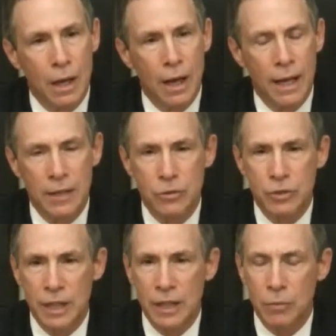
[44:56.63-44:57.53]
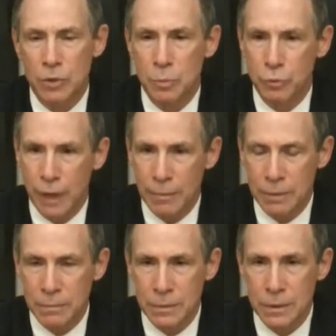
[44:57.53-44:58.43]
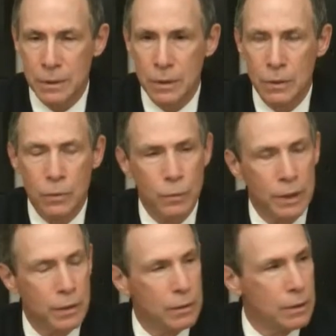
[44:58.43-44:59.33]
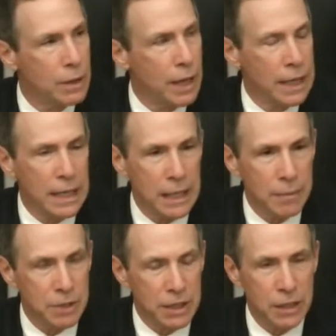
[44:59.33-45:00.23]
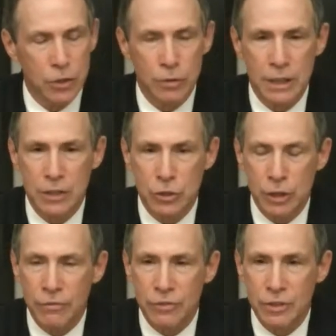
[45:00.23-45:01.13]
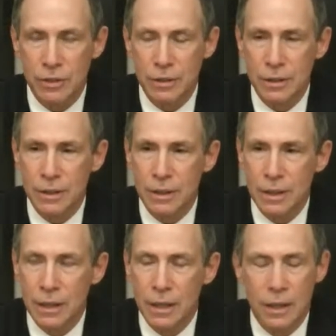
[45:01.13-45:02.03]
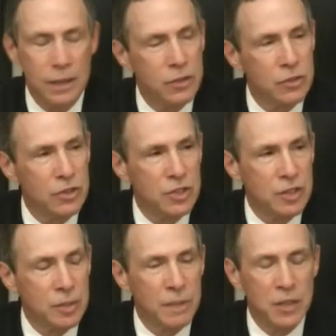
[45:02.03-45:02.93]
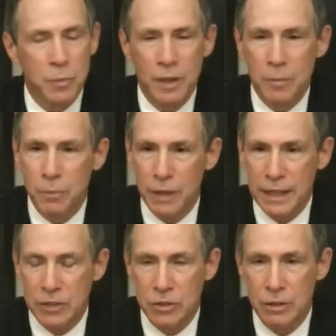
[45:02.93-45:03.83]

I understand there was a problem with an EMT during his shift. This is a system that's been in place